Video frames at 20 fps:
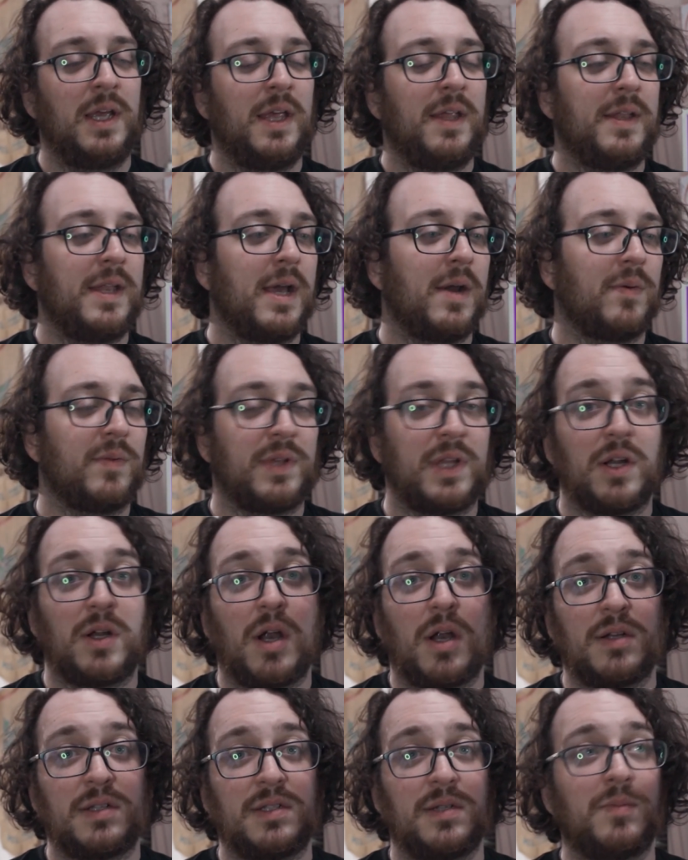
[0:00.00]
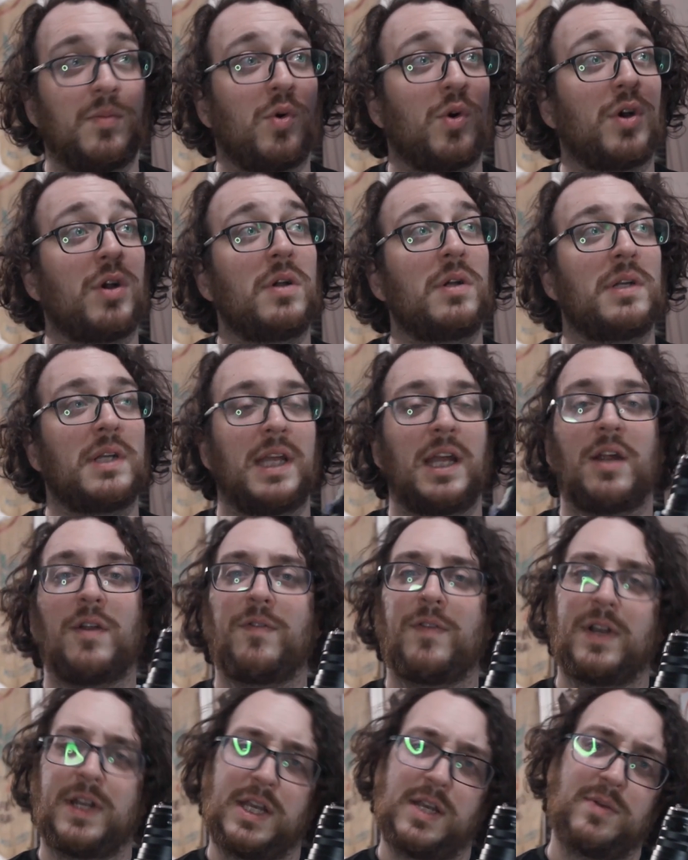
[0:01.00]
Now, there are some more gear
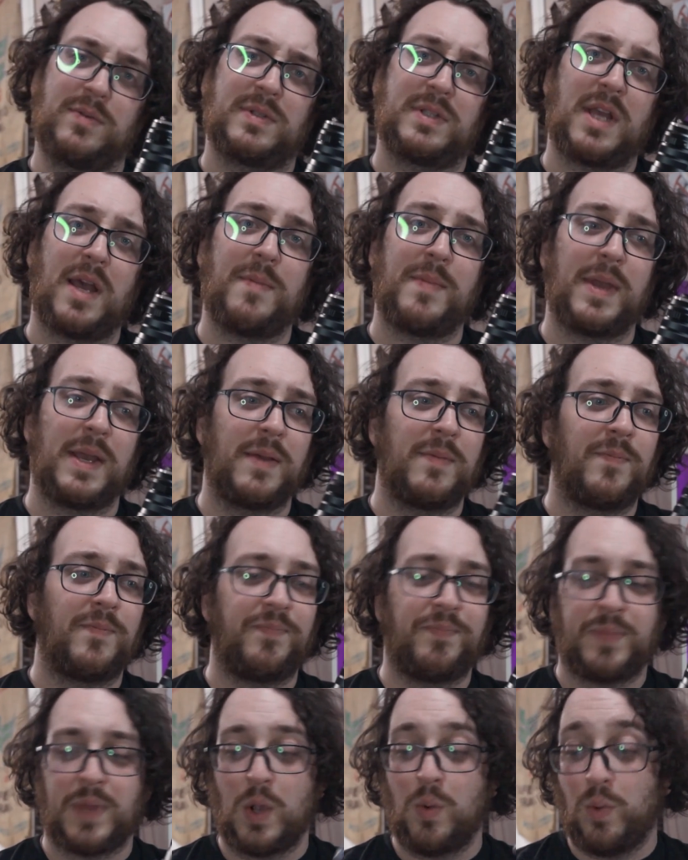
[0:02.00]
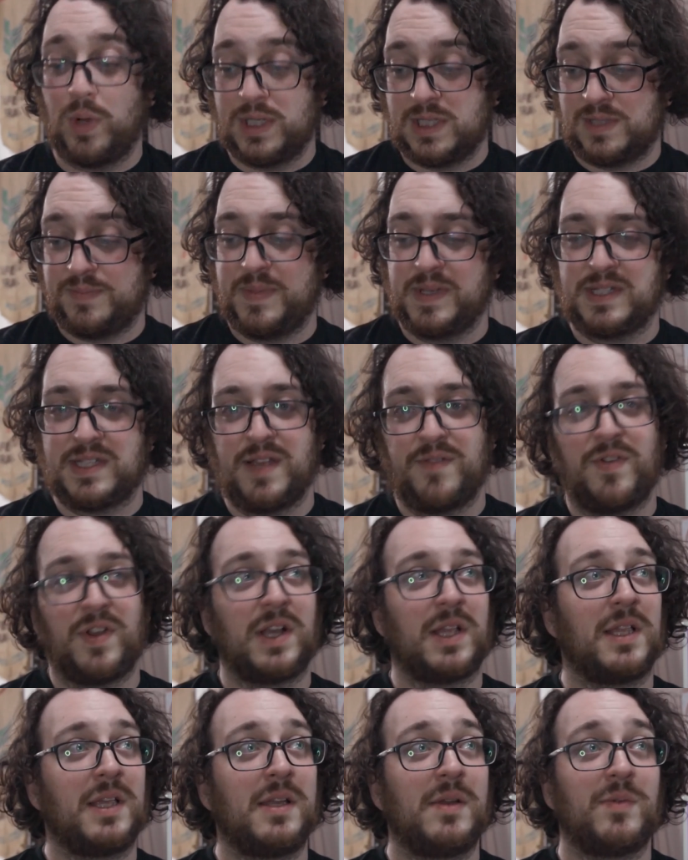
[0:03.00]
videos coming. One
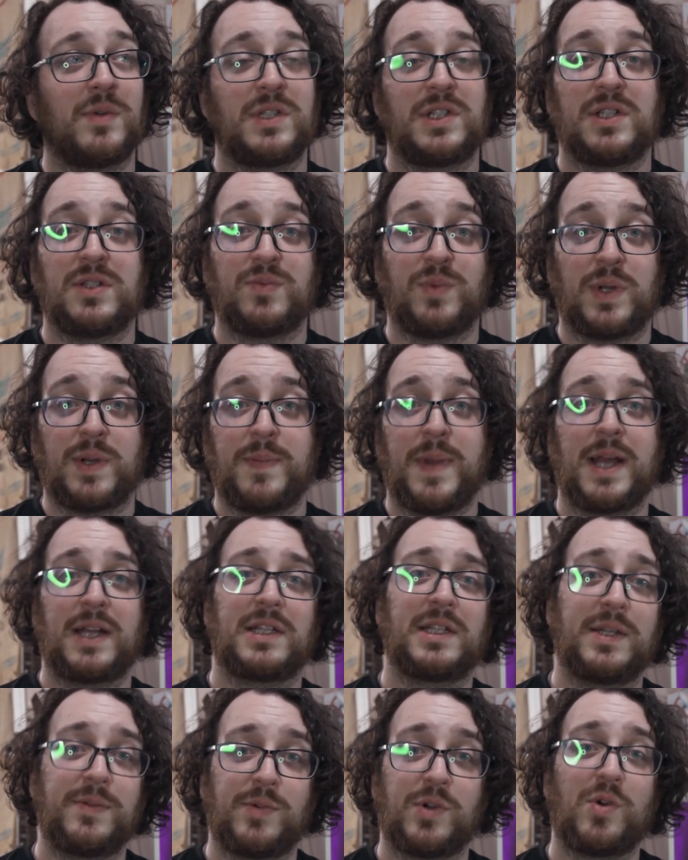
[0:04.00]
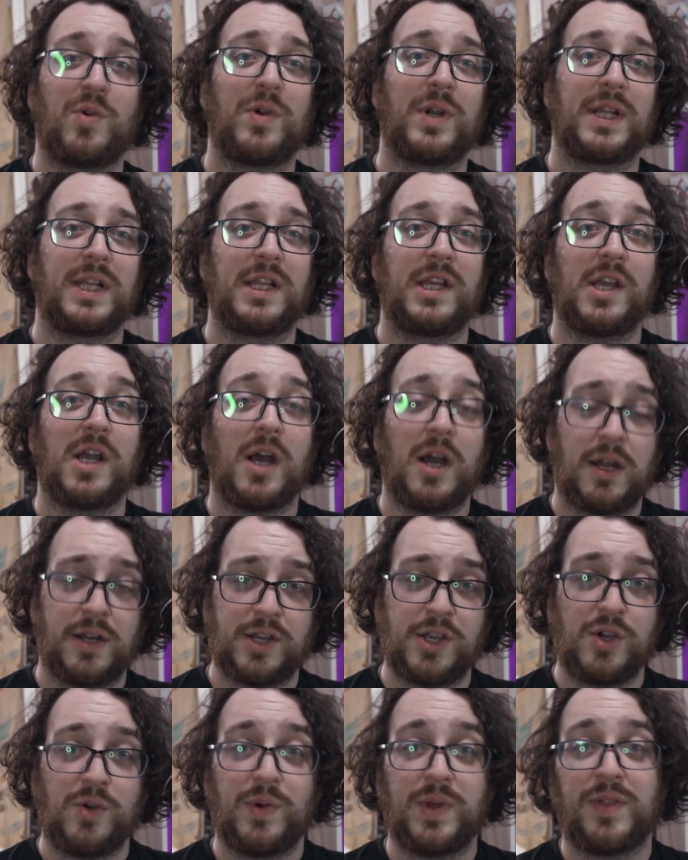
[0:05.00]
specifically, which is what I'm actually recording the
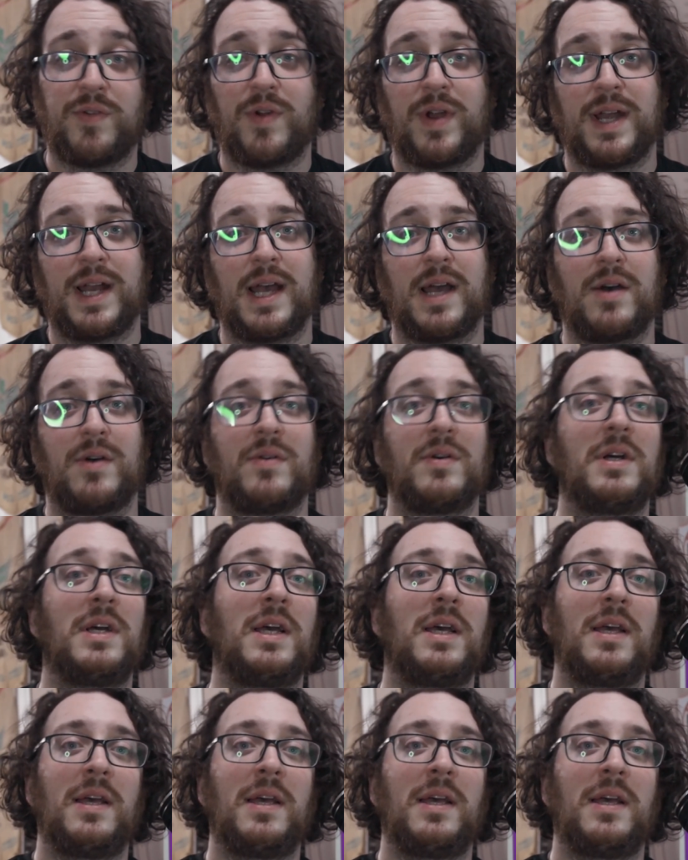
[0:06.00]
audio with right now.